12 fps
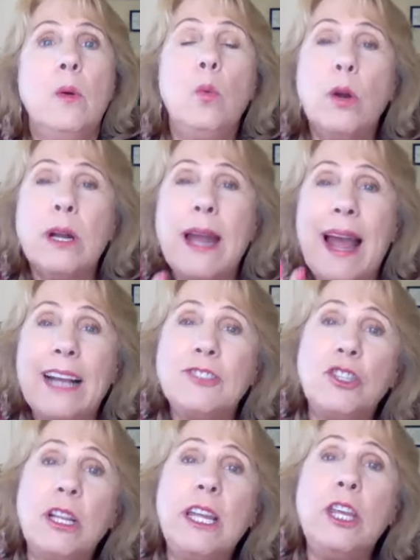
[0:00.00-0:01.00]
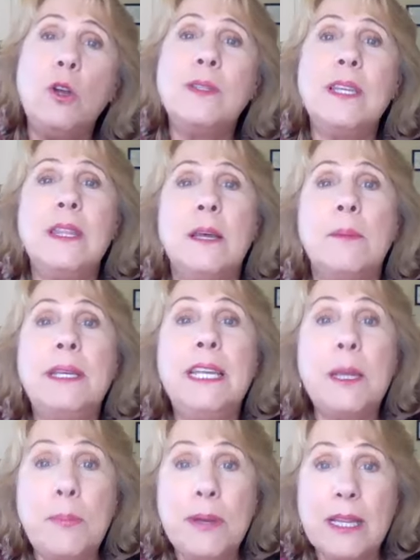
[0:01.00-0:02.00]
we're actually using the
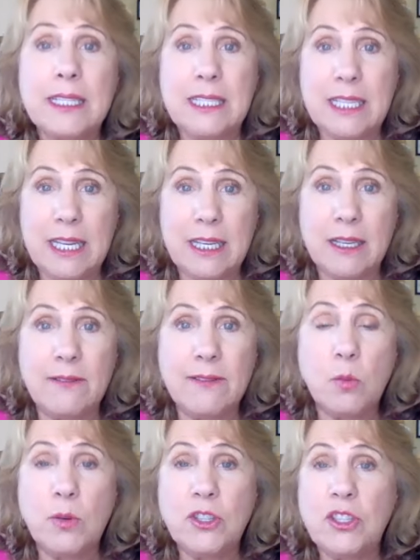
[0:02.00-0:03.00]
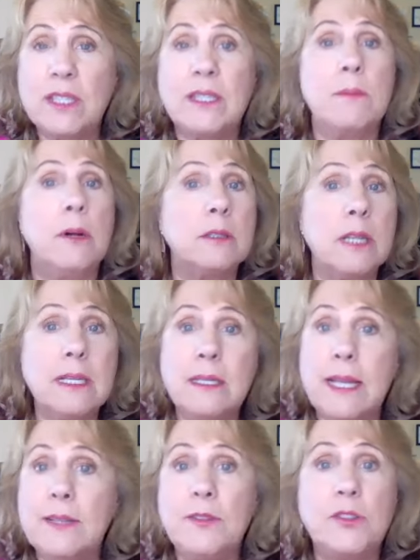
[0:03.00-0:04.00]
manipulatives, which is the
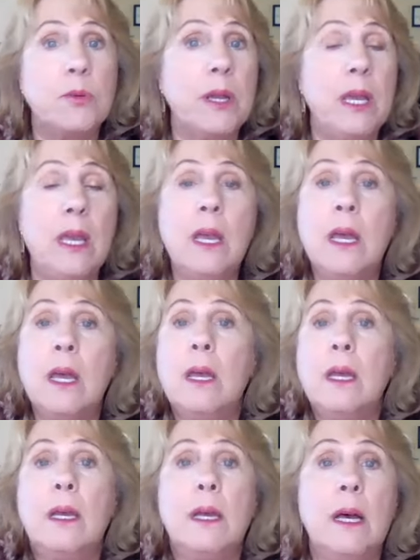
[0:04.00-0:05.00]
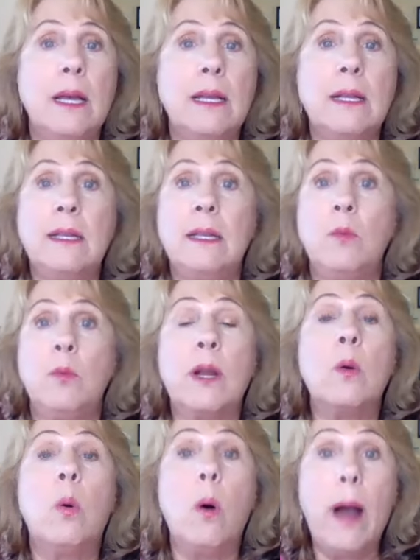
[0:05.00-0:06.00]
multisensory uh,
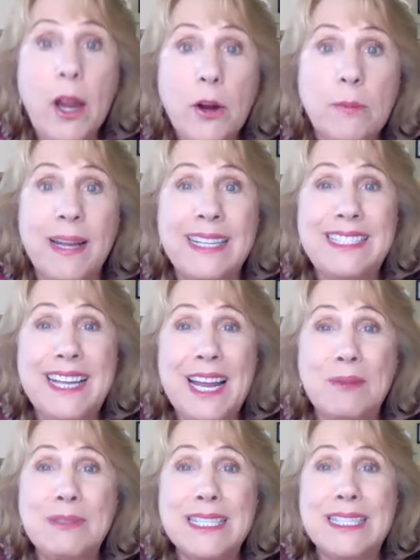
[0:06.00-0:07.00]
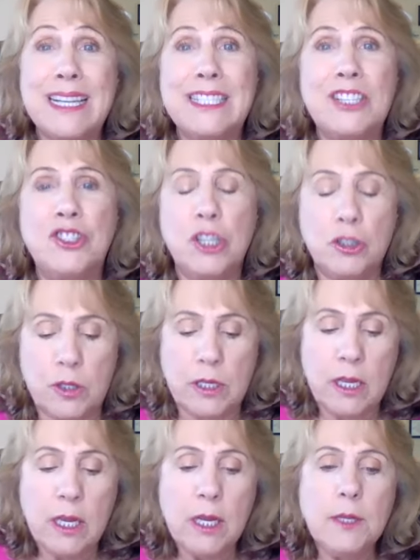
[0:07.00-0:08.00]
requirement to help dyslexic
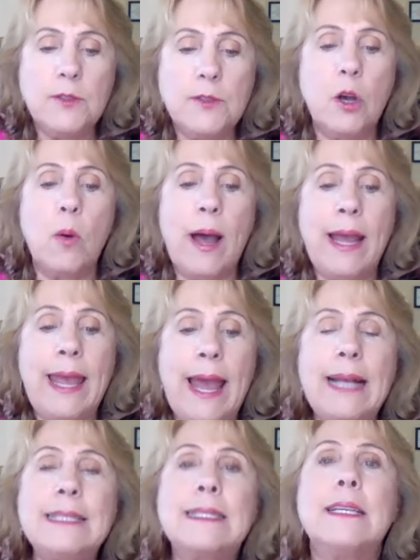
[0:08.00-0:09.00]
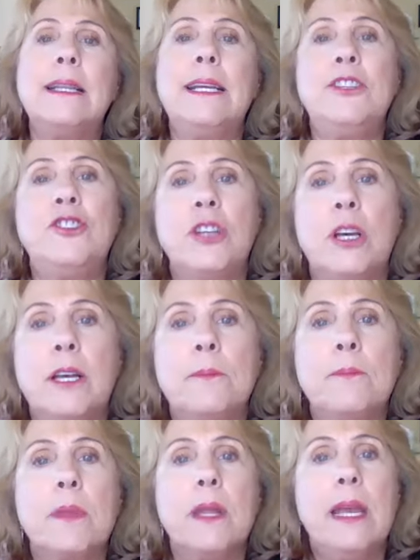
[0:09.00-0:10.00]
children. So I asked Alicia,
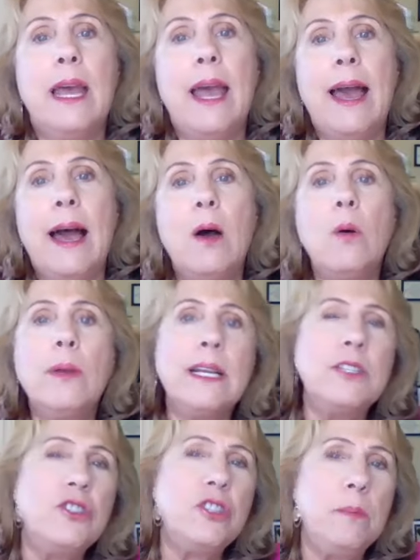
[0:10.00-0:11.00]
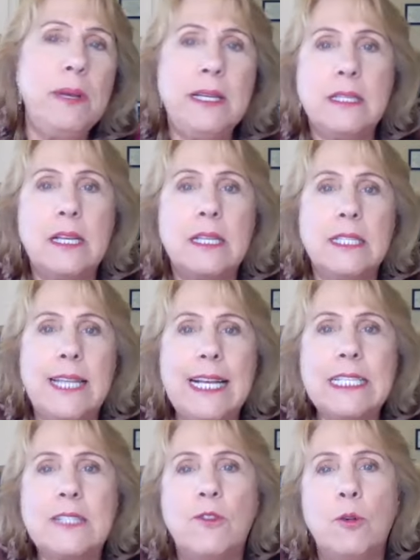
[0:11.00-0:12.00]
how can she be
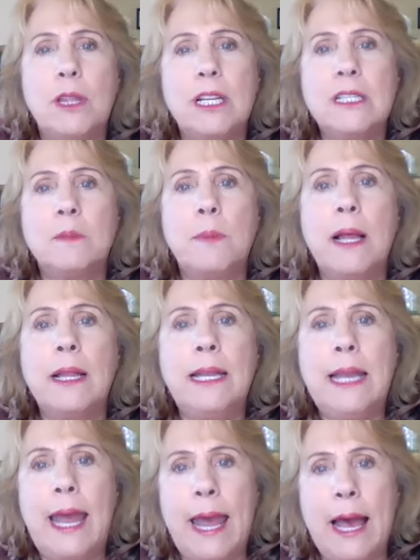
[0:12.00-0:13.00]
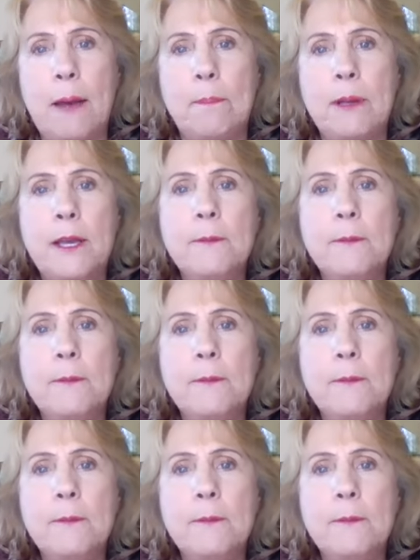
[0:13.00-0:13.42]
successful with a spelling app